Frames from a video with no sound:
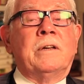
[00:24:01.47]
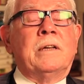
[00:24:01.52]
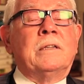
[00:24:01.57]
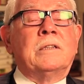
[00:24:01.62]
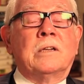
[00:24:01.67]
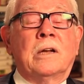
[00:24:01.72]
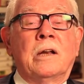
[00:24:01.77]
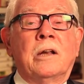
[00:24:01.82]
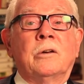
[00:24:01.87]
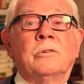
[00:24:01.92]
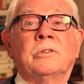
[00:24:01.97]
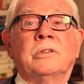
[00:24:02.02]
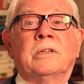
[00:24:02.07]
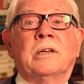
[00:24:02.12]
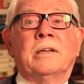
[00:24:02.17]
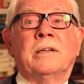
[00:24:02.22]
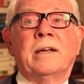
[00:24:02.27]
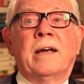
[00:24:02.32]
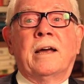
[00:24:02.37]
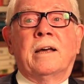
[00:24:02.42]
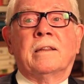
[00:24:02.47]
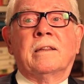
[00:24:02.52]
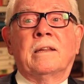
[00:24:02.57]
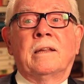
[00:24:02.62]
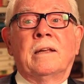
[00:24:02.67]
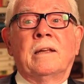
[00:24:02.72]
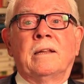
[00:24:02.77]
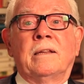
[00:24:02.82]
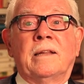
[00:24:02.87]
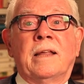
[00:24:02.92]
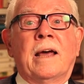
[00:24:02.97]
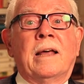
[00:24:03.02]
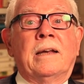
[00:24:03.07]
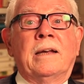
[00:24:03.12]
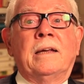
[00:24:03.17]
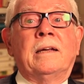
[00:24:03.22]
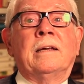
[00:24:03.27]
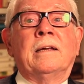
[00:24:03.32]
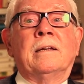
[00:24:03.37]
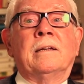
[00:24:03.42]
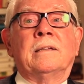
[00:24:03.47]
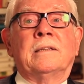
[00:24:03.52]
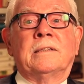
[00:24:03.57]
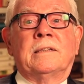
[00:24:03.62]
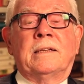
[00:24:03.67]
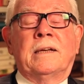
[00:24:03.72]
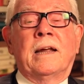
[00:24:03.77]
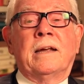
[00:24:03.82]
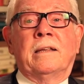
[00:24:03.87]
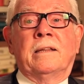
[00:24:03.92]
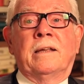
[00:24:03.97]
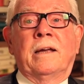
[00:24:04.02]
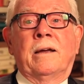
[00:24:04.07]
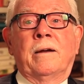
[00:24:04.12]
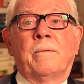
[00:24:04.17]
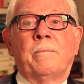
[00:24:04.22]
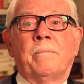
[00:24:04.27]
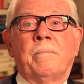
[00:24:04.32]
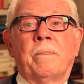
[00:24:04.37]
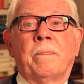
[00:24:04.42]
he's close to death, that he can stay there.